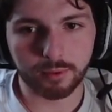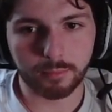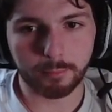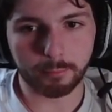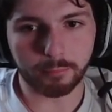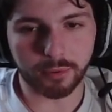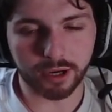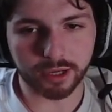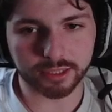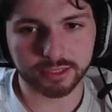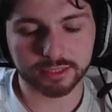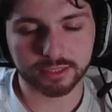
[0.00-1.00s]

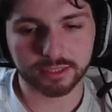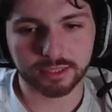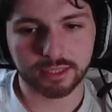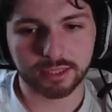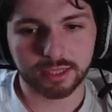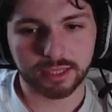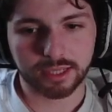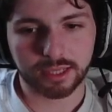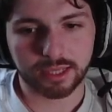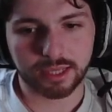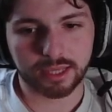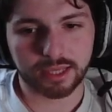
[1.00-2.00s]
but
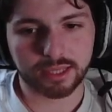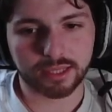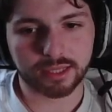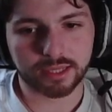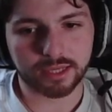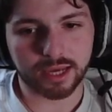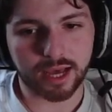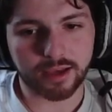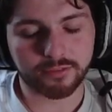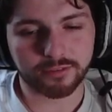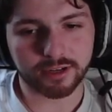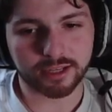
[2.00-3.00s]
I
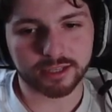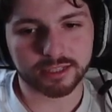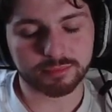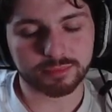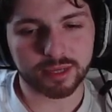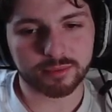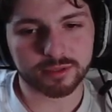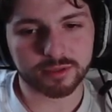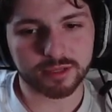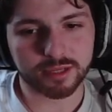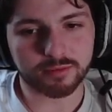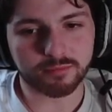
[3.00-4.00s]
feel like sometimes
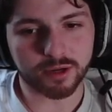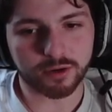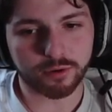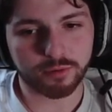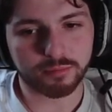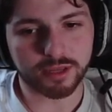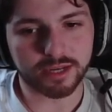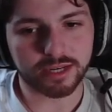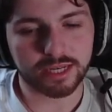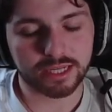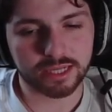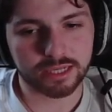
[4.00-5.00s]
it might not have been
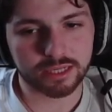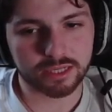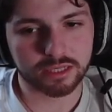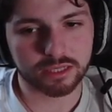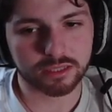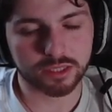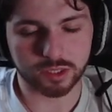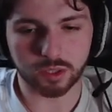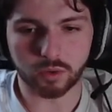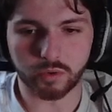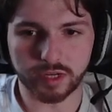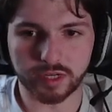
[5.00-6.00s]
needed.
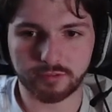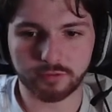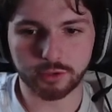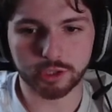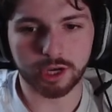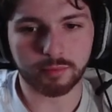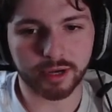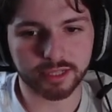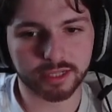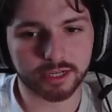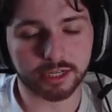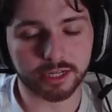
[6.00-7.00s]
So in the future, I
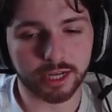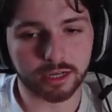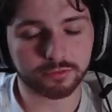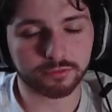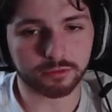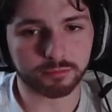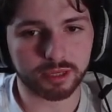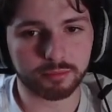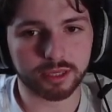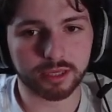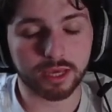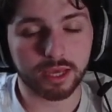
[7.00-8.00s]
might cut it out for
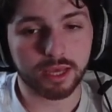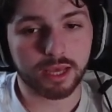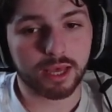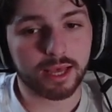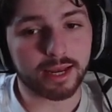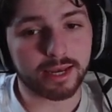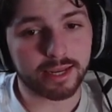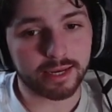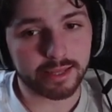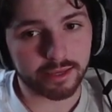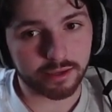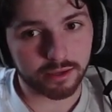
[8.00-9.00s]
maybe a
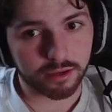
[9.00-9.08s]
Lily,